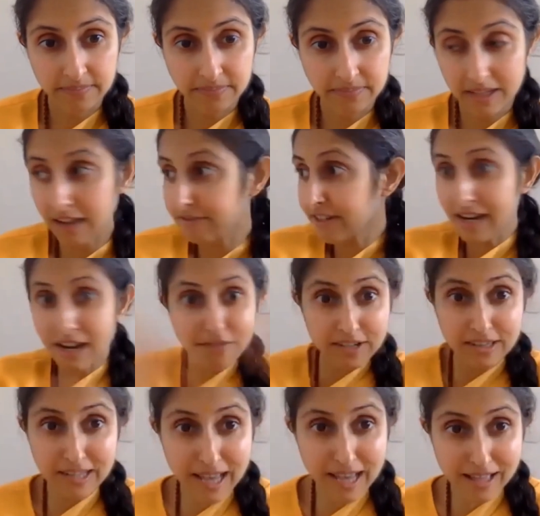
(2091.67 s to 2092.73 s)
I've done
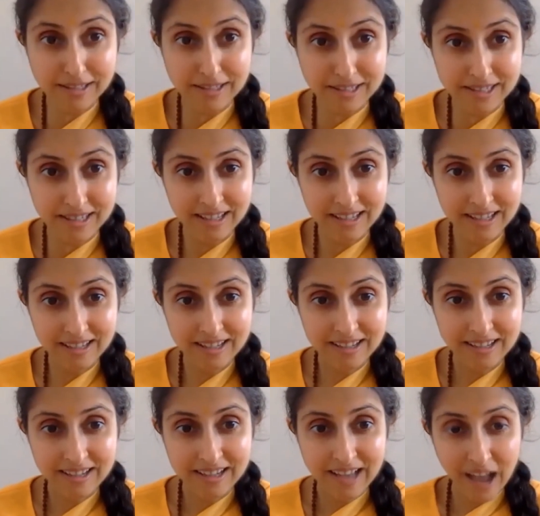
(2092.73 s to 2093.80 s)
everything else.
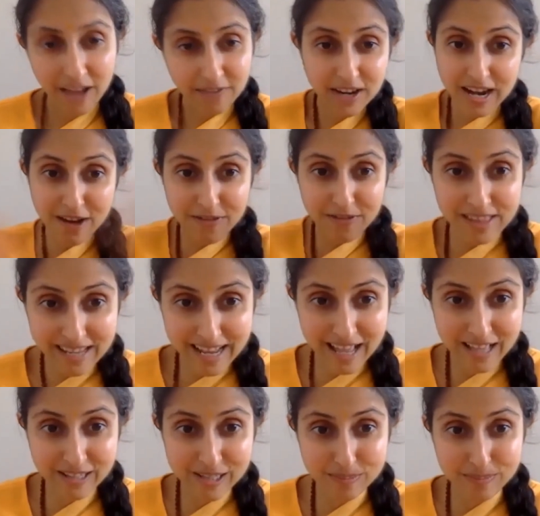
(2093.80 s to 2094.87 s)
I've done everything
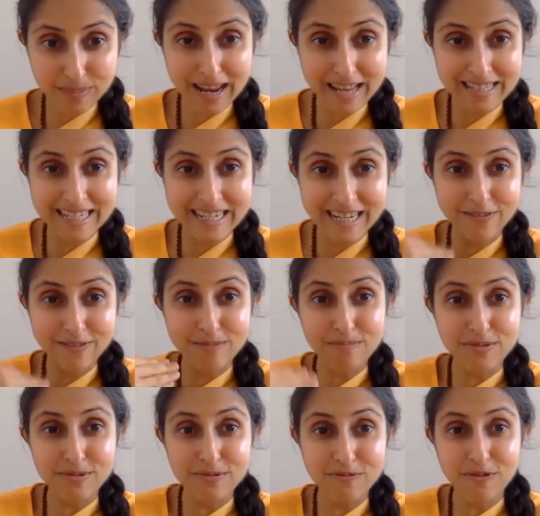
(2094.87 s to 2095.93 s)
else, but I didn't even
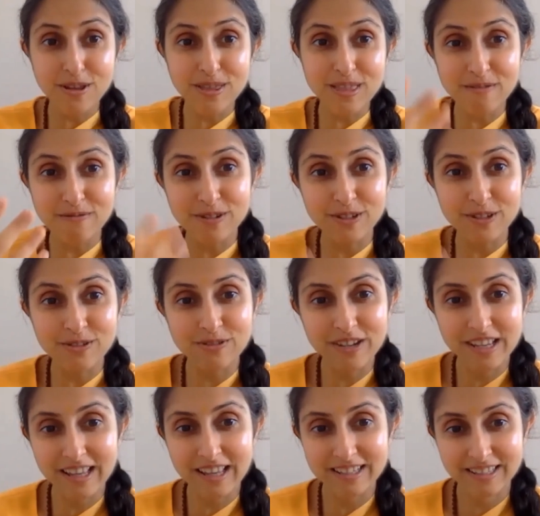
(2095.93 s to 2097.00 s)
put forth effort to
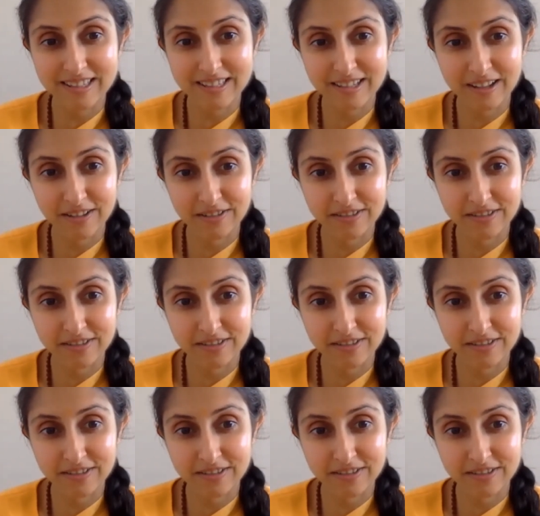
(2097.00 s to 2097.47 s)
realize the self.